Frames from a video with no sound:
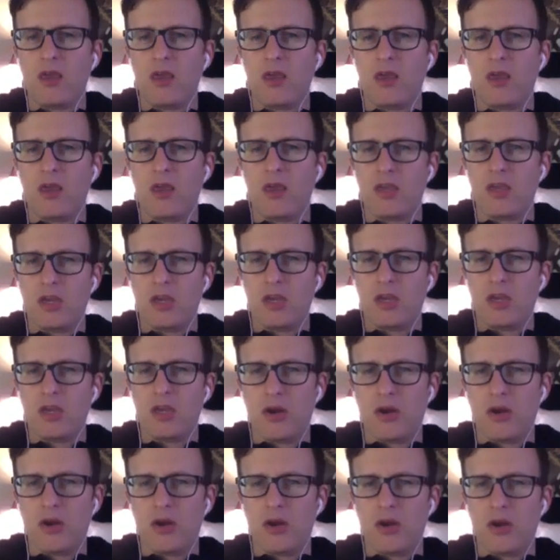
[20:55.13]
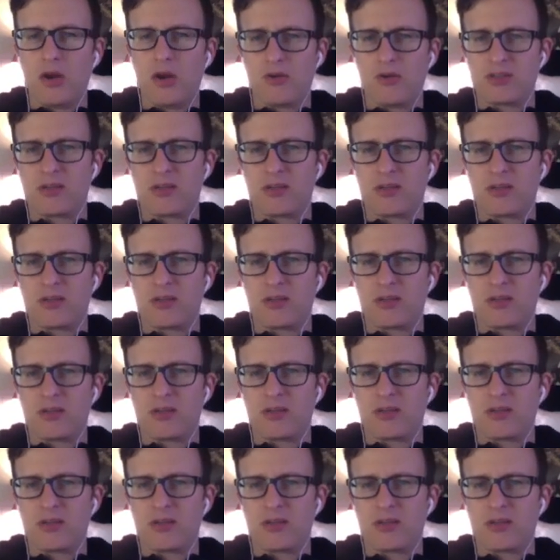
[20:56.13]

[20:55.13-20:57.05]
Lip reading: some of the bank to bank